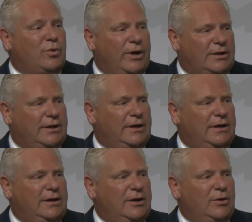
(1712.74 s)

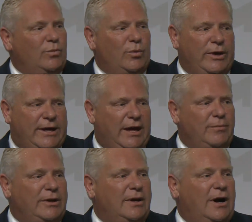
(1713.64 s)
quickly when we came
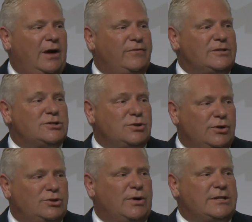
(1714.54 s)
into office to
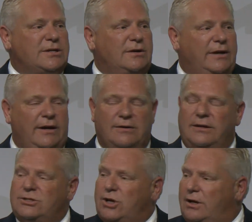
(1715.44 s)
address our
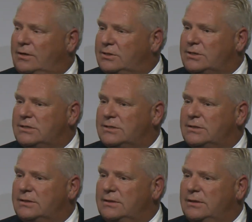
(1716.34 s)
inherited challenges.
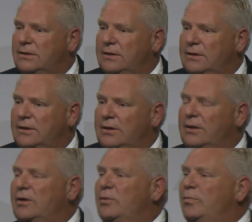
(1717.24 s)

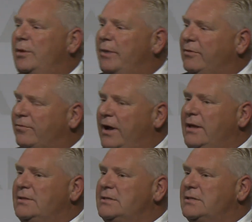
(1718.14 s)
But my
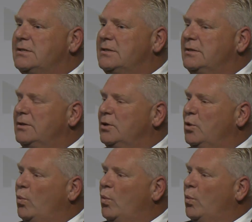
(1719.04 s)
friends,
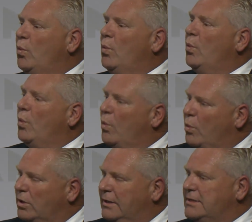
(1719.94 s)

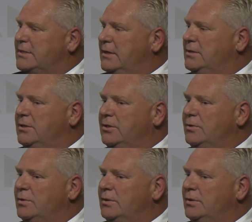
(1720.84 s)
we're listening to you.